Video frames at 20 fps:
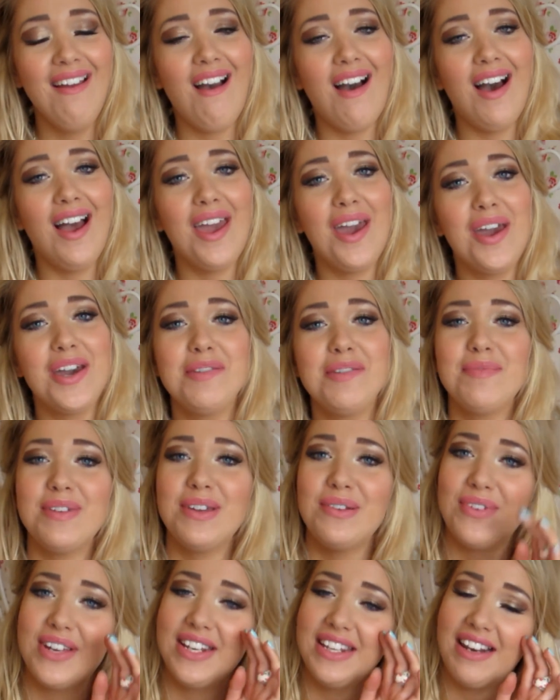I hope
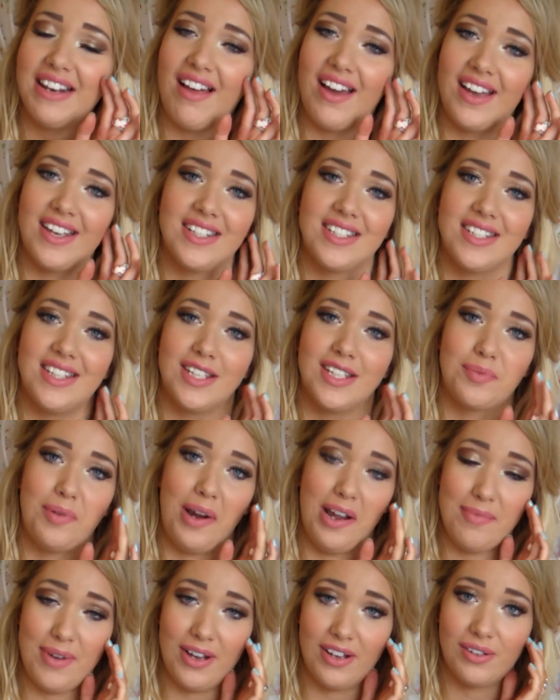you really liked this
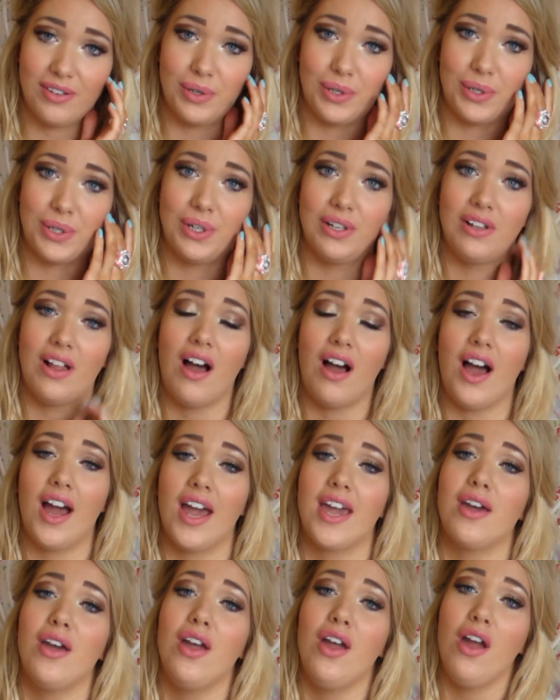Primark haul.
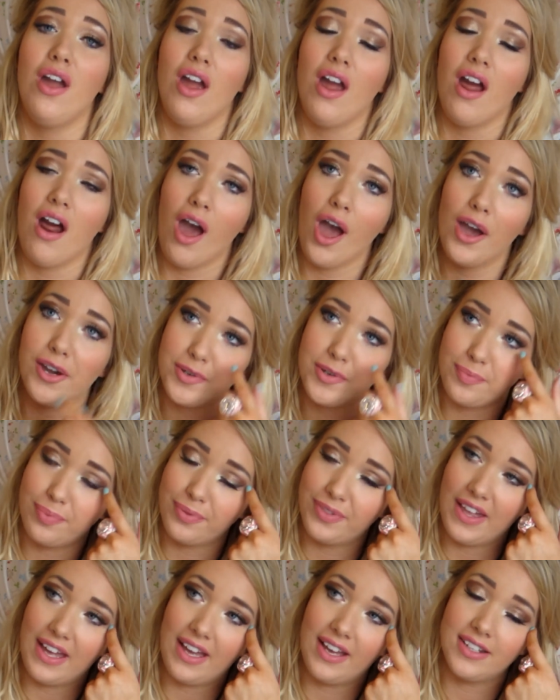I hope
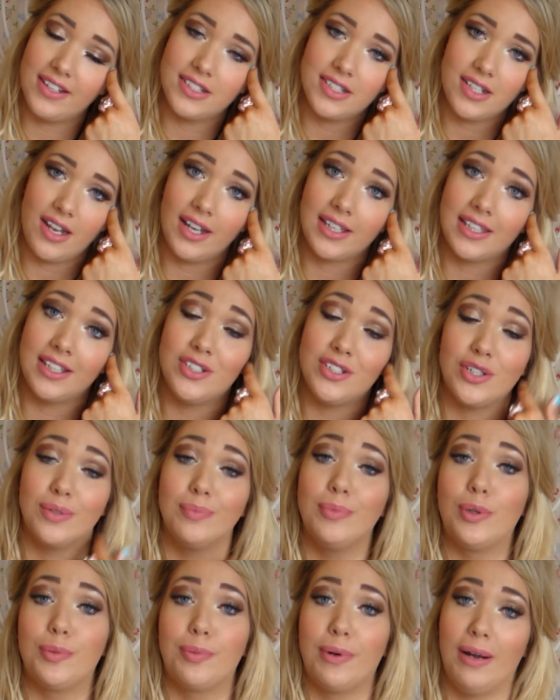that I can do
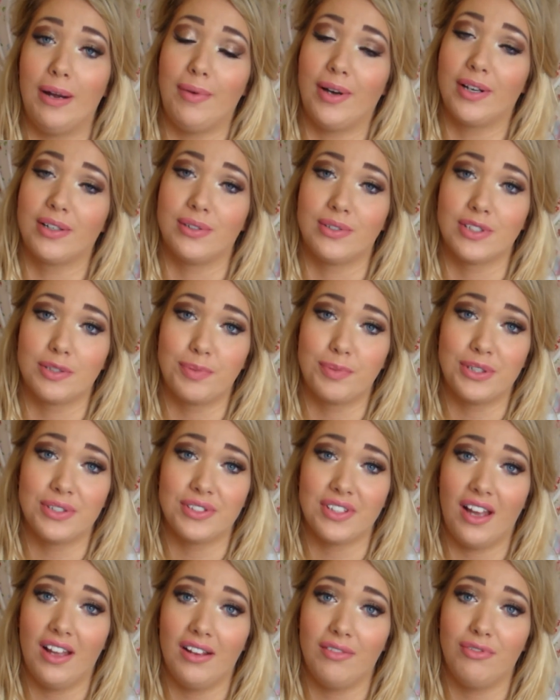more Primark hauls because
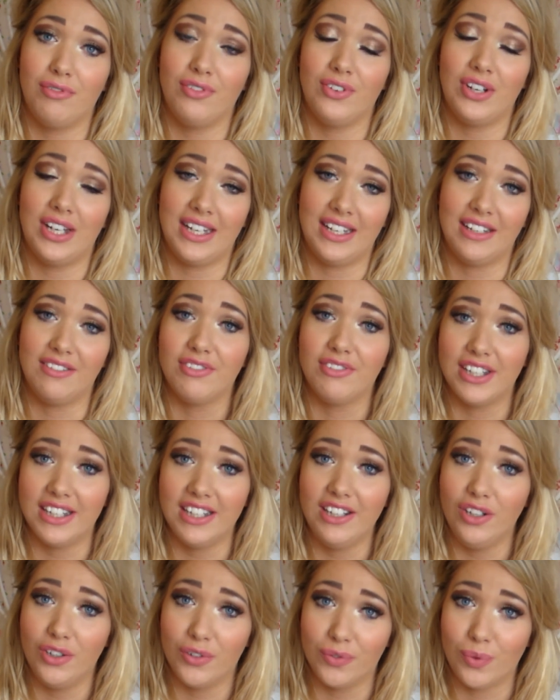I really,
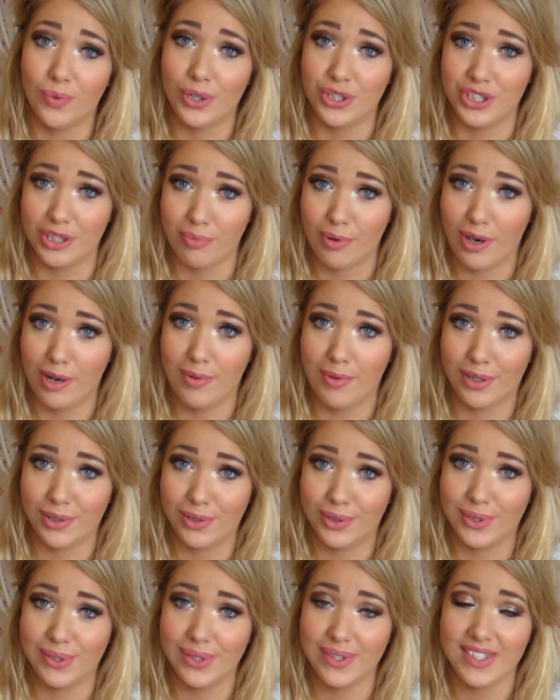really love watching Primark
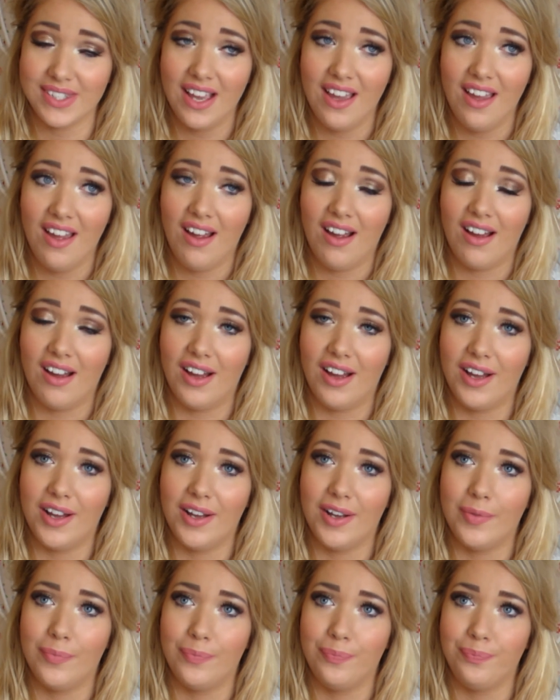hauls,
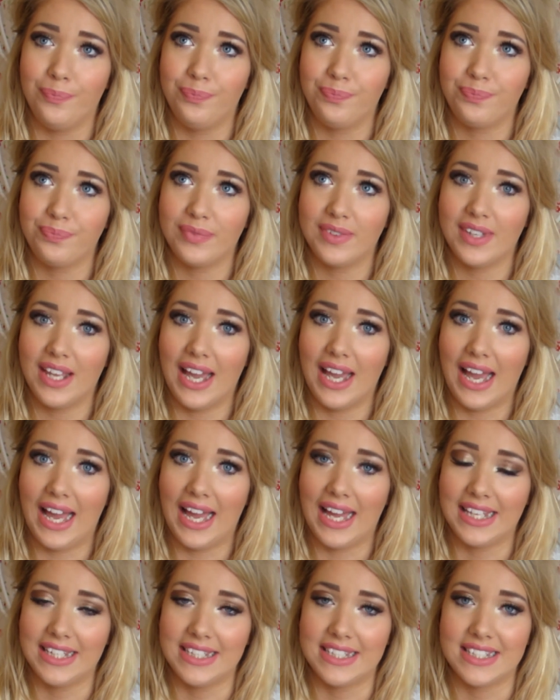and
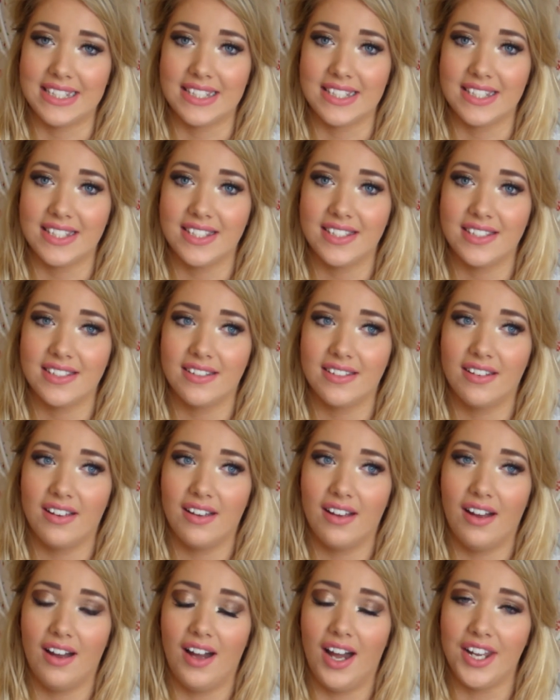
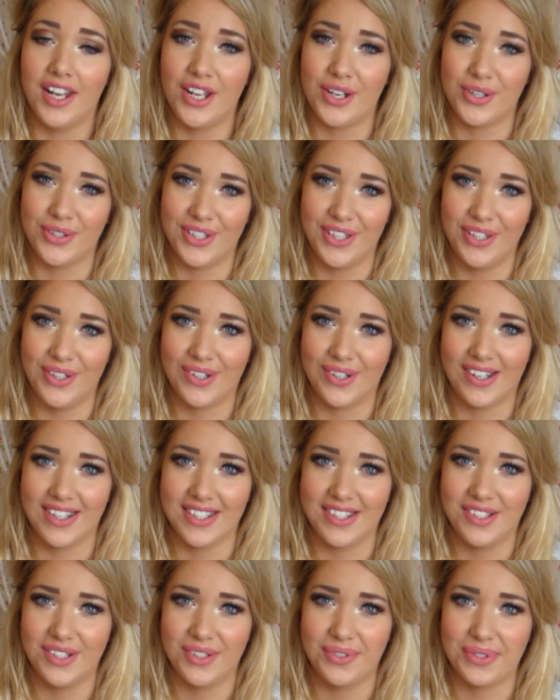I know that you
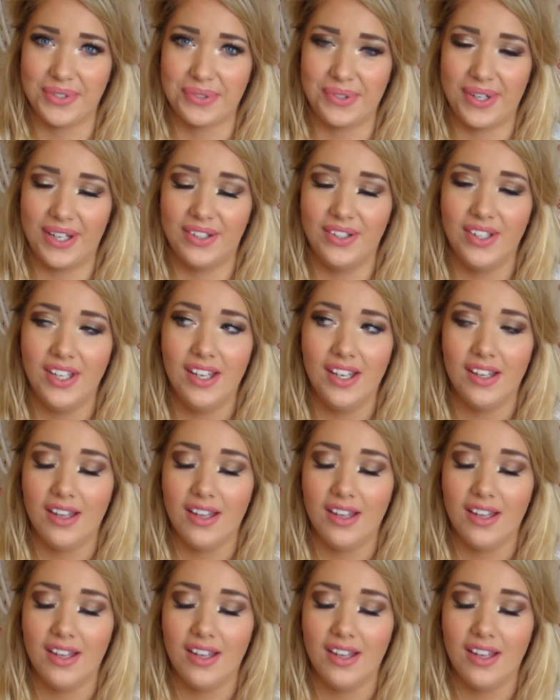guys do as well.